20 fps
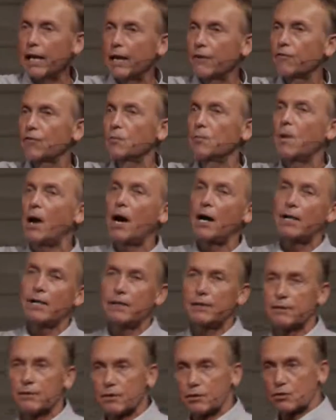
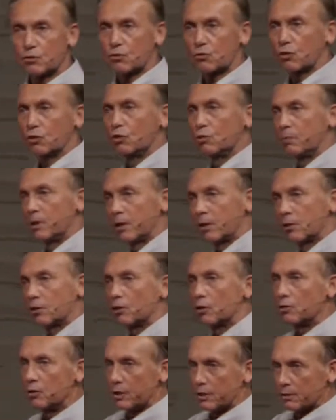Everybody in this room,
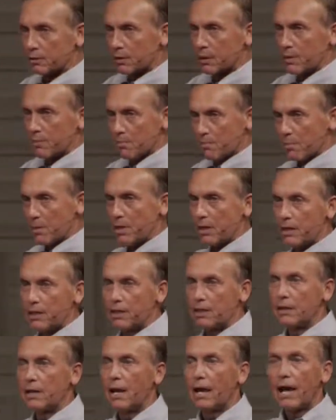including
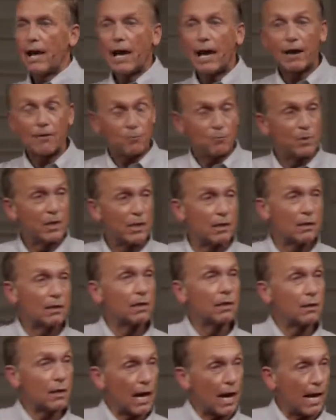me, have
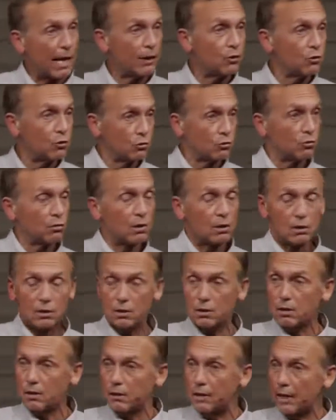been an
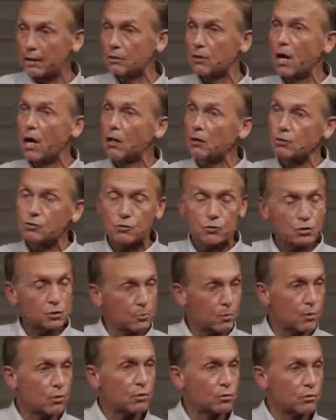
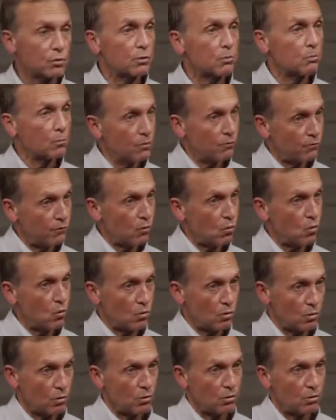idolatrous person
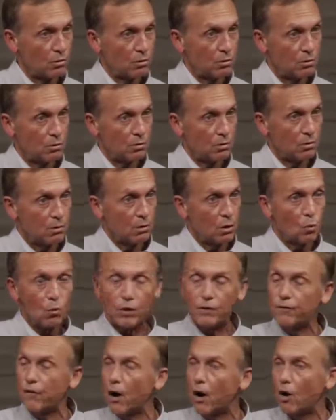before.
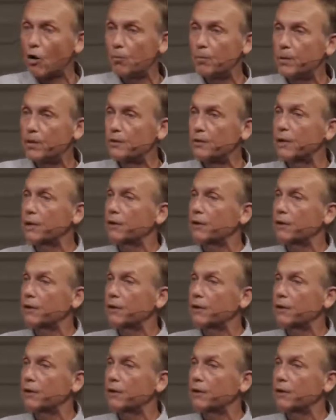We've all